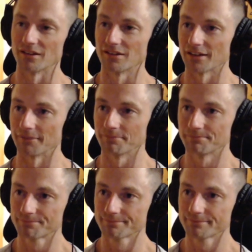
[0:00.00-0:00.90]
issue
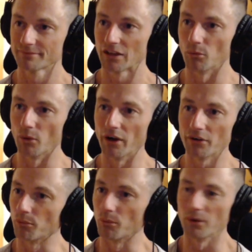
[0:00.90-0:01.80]
is one and the same.
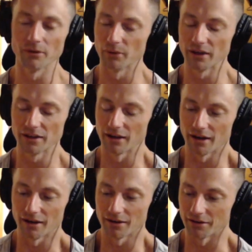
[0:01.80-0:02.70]

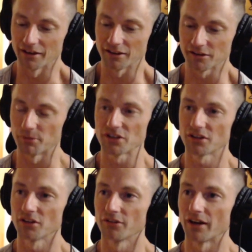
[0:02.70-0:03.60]
We
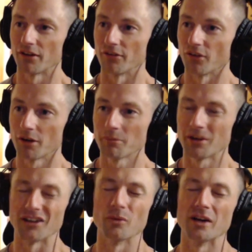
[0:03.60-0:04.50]
are an
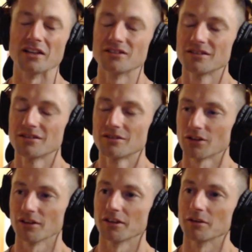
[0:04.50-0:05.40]
expression of our
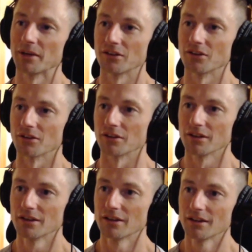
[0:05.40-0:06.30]
environment, and we're
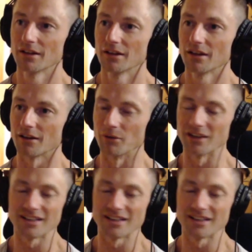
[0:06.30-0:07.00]
totally dependent on it.